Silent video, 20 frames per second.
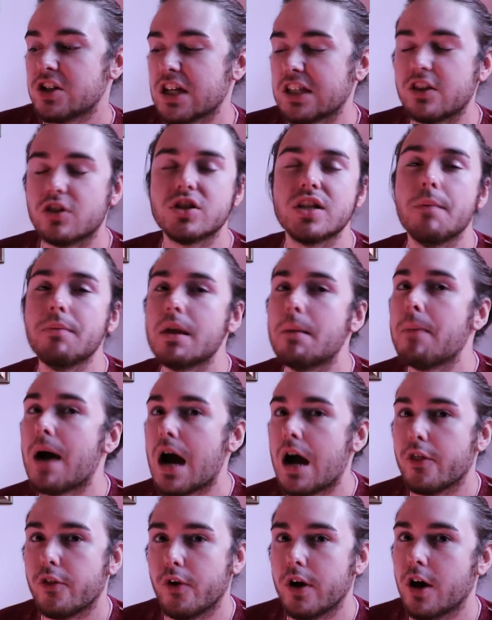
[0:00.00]
Like, there's something
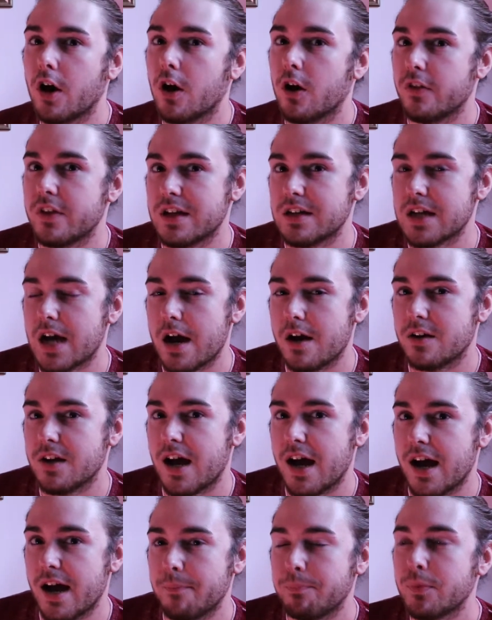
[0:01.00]
bothering her the entire
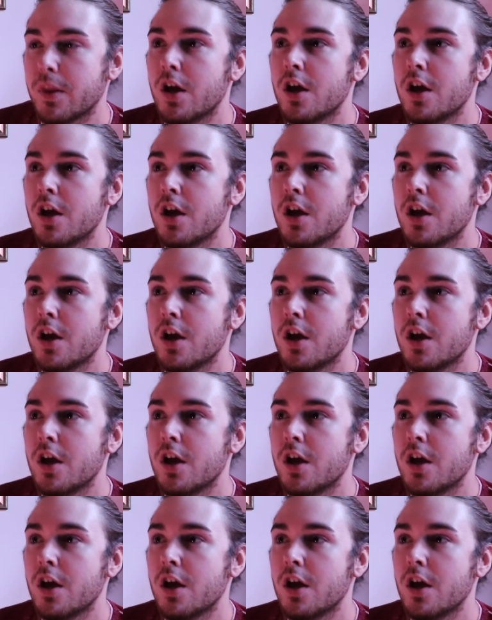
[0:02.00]
time.